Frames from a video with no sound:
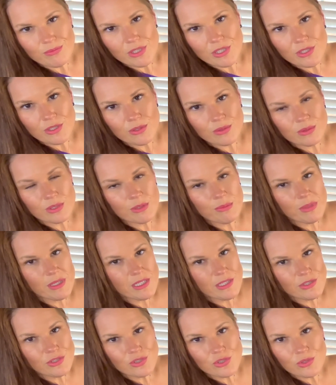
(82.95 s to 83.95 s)
I know in the
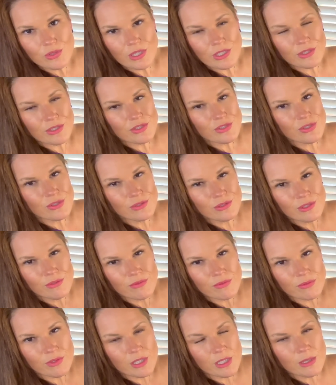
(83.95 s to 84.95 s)
past you had that certain level
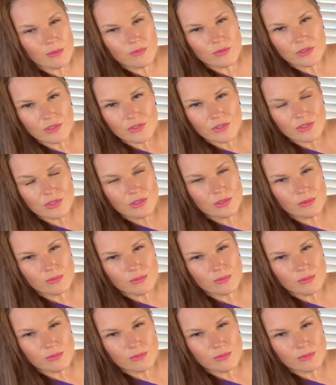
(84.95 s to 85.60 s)
of confidence.